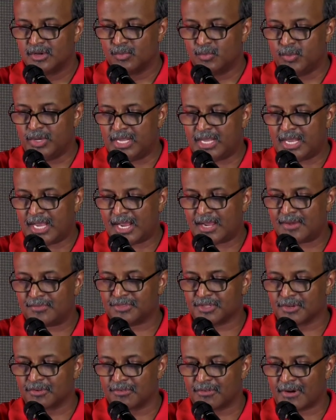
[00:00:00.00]
We
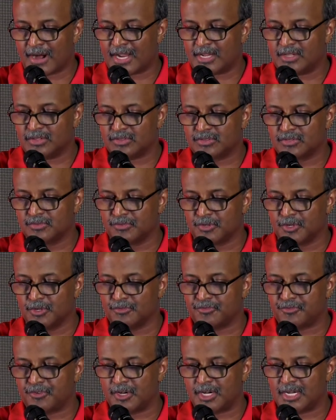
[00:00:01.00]
have the right to
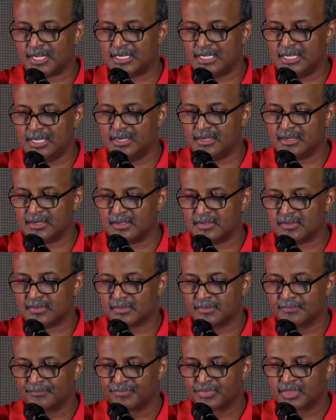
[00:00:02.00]
vote for our
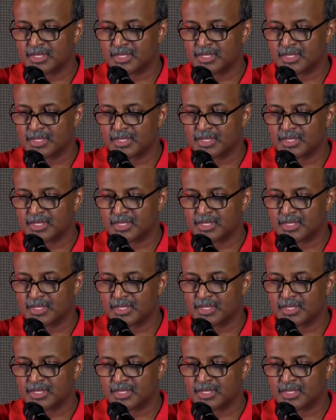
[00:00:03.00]
leaders.